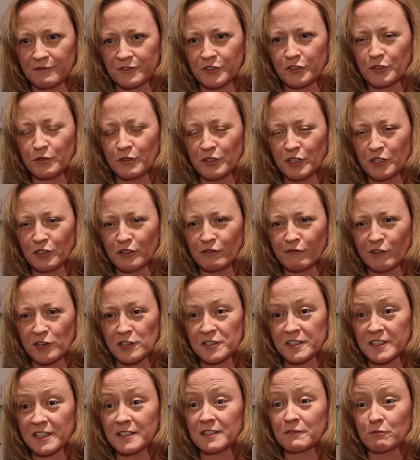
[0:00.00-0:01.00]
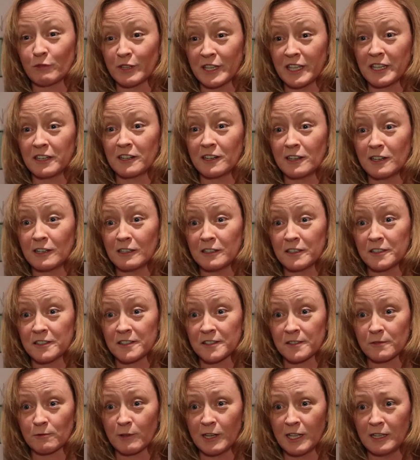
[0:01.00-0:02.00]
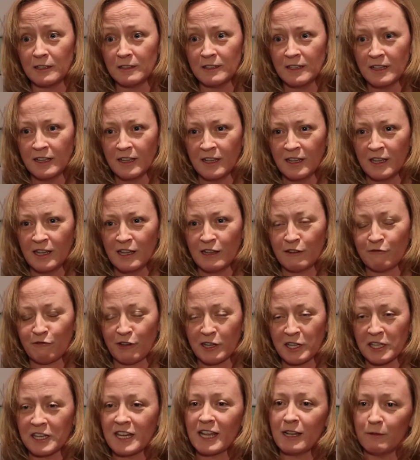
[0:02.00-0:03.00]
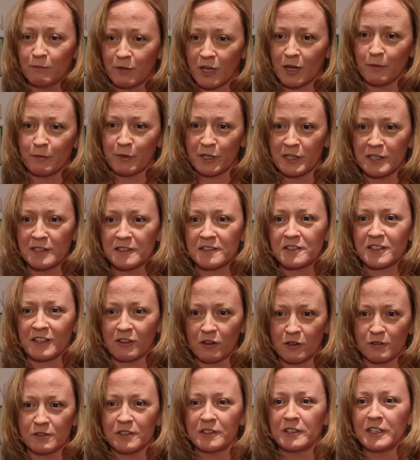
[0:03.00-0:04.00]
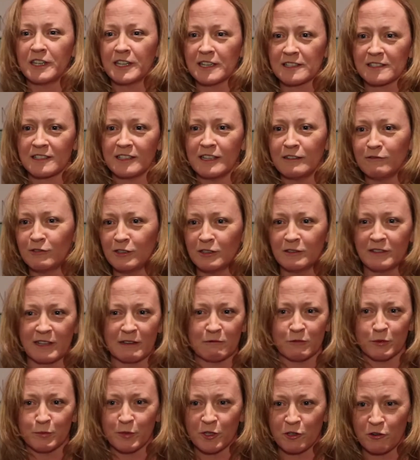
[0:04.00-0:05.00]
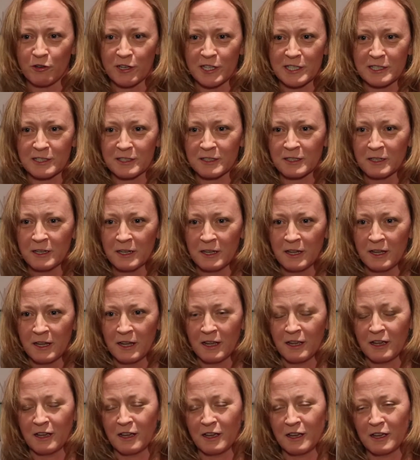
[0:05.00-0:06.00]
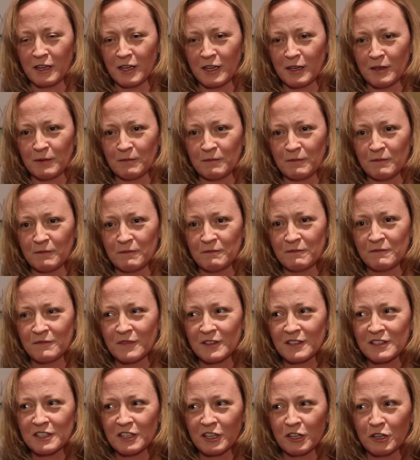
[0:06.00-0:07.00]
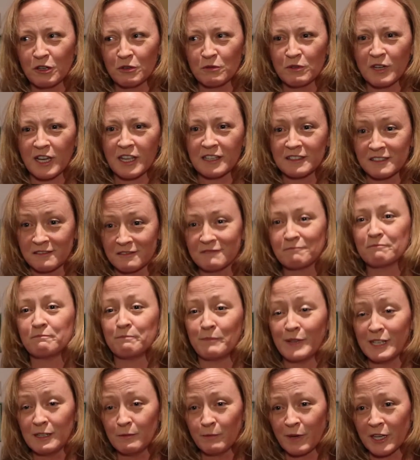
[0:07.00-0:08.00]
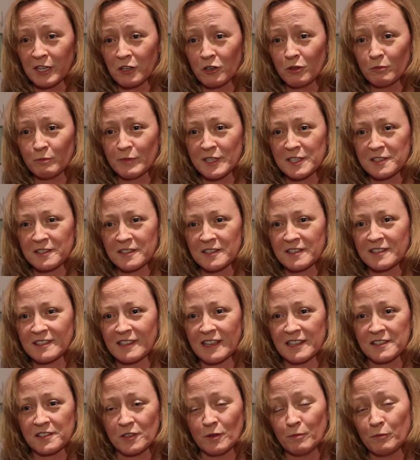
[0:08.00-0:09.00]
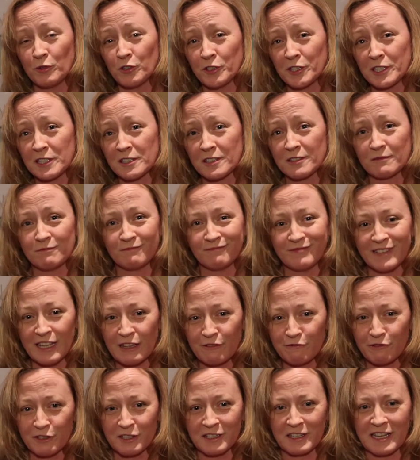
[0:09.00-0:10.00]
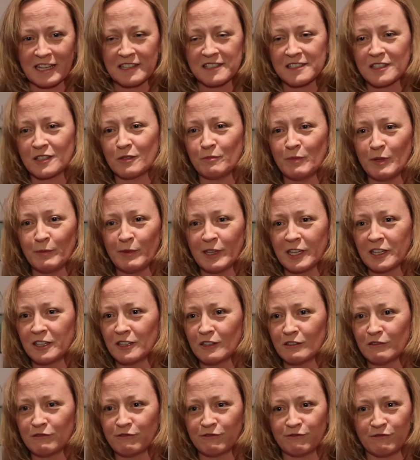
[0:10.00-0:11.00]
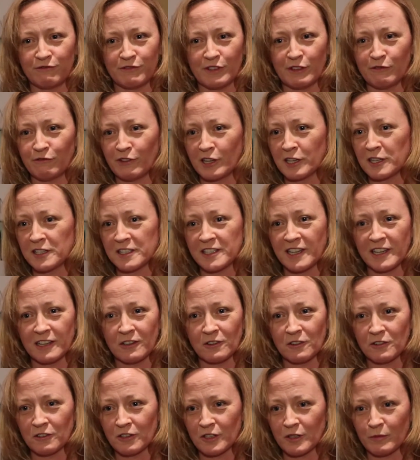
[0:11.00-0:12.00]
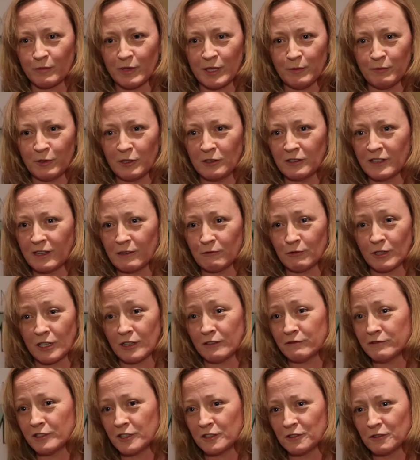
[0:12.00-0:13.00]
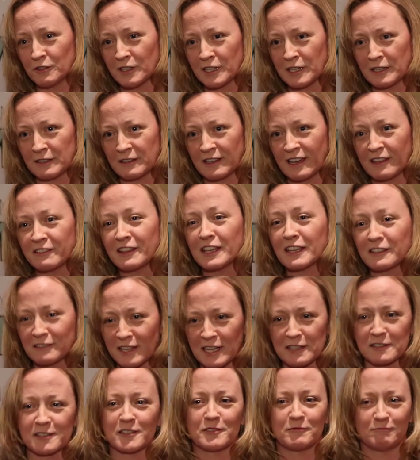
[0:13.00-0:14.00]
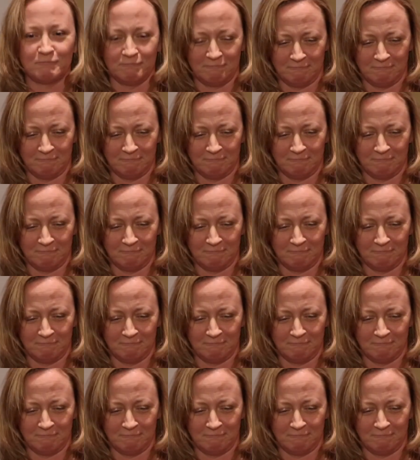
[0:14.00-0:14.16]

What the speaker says: through the universities within Ireland as well. If I can help companies to go to the next level, that would be great. And build my own business at some point. If it gets to be big enough, if I can take on other people, I would love to do that. I think that's